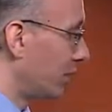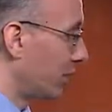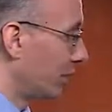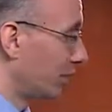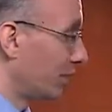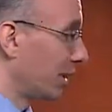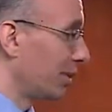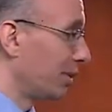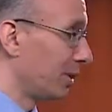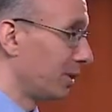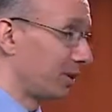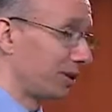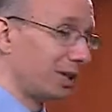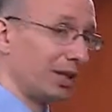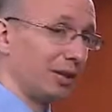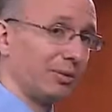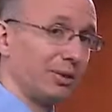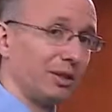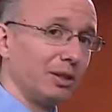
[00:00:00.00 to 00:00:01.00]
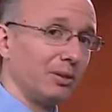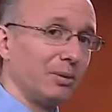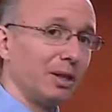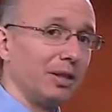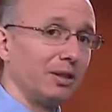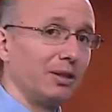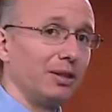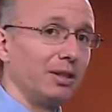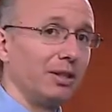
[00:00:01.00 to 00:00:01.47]
a summary statement
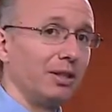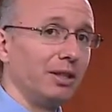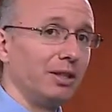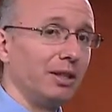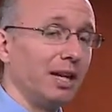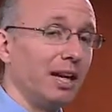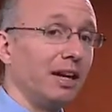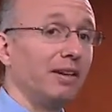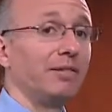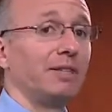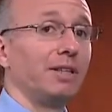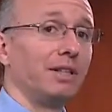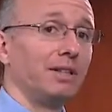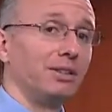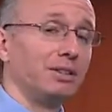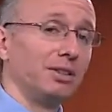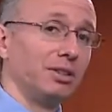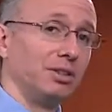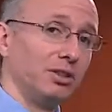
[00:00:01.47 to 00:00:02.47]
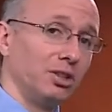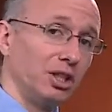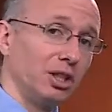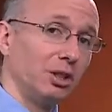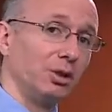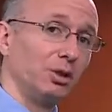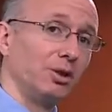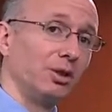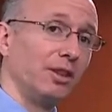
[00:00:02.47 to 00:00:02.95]
about the evidence that
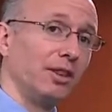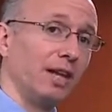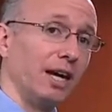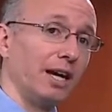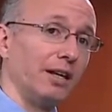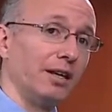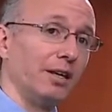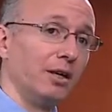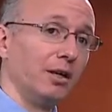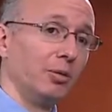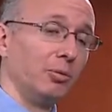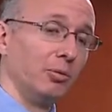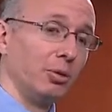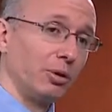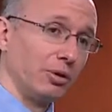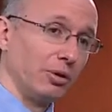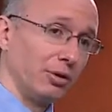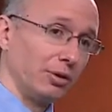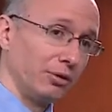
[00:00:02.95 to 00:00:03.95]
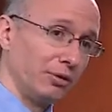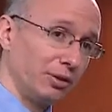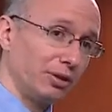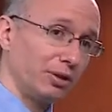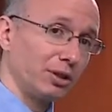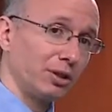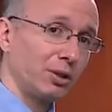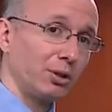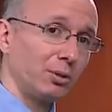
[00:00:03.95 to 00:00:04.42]
shows that both the
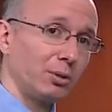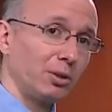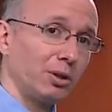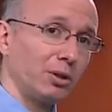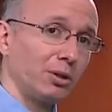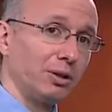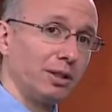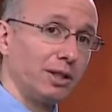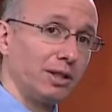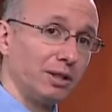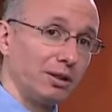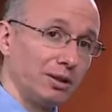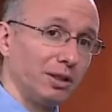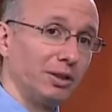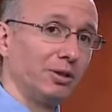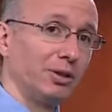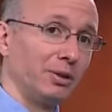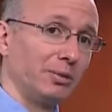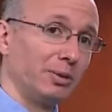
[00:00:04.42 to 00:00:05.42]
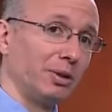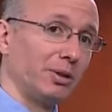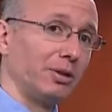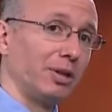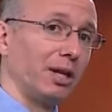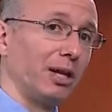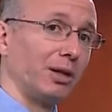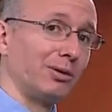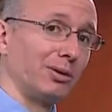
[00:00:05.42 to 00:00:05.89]
physical world and the living
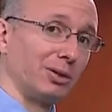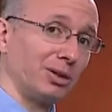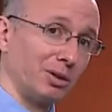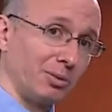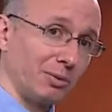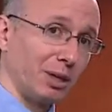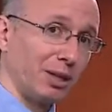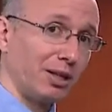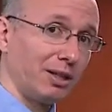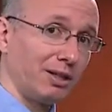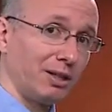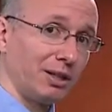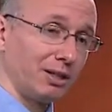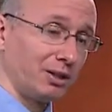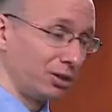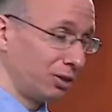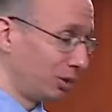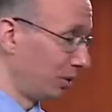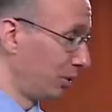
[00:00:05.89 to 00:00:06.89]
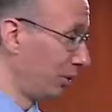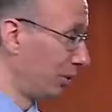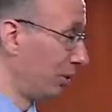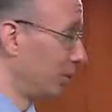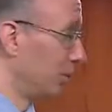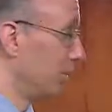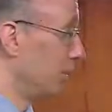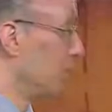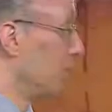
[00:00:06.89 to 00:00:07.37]
world are responding
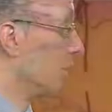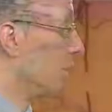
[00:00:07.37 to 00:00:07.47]
to